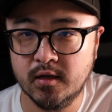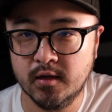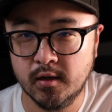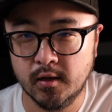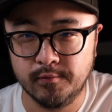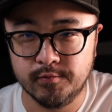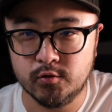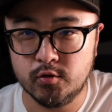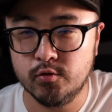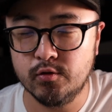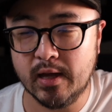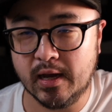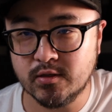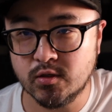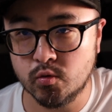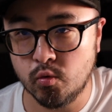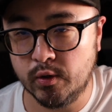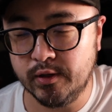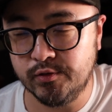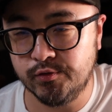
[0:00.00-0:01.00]
of
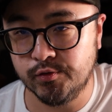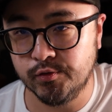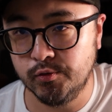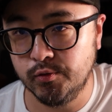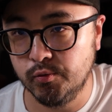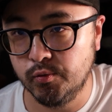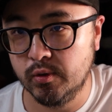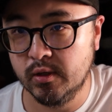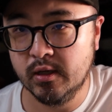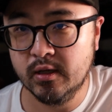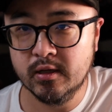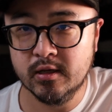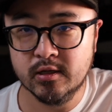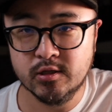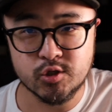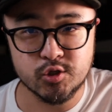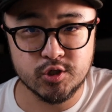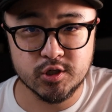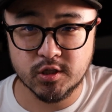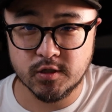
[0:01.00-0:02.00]
2022,
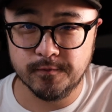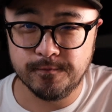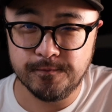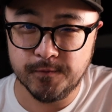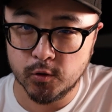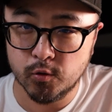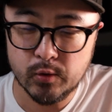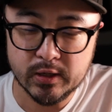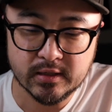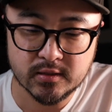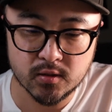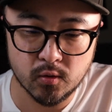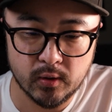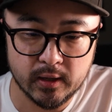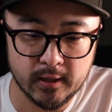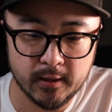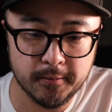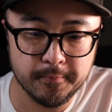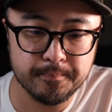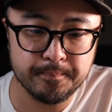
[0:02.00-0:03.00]
so just a few weeks
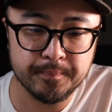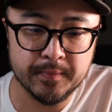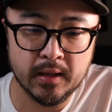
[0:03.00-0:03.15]
away.